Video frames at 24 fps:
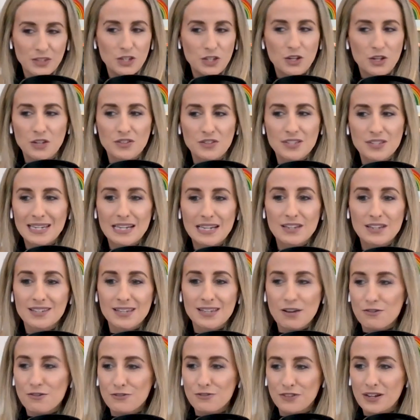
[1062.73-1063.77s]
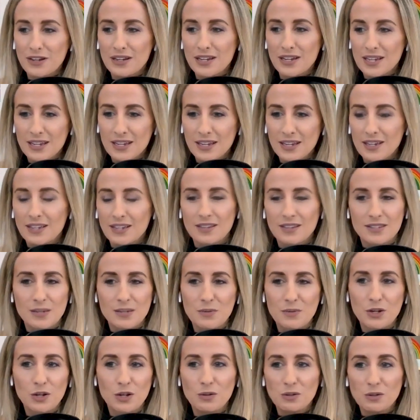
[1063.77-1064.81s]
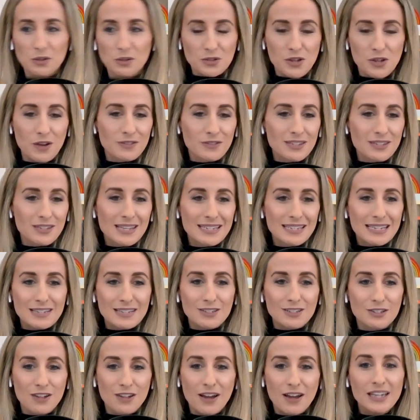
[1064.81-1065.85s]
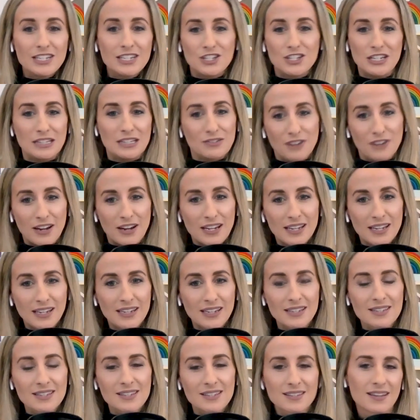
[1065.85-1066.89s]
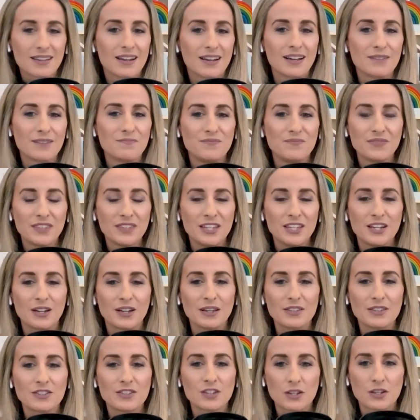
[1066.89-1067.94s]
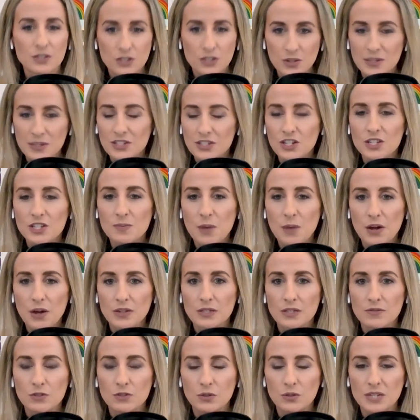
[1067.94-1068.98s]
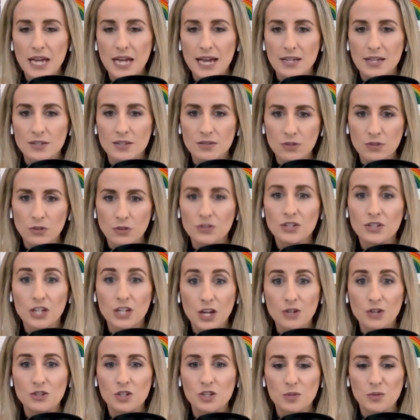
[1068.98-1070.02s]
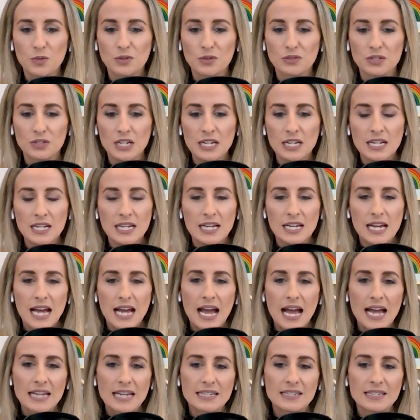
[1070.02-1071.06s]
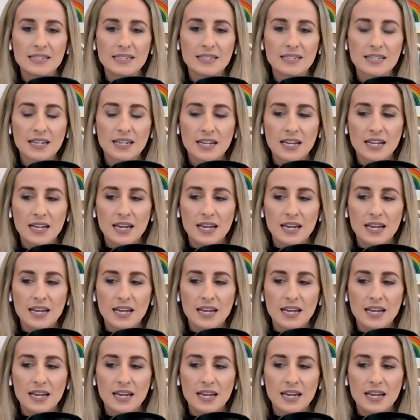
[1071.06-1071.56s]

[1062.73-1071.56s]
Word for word: you consider yourself a someone who looks after their dental hygiene, right? And it's um, you know, it's so it's just part of your day. It's non-negotiable, and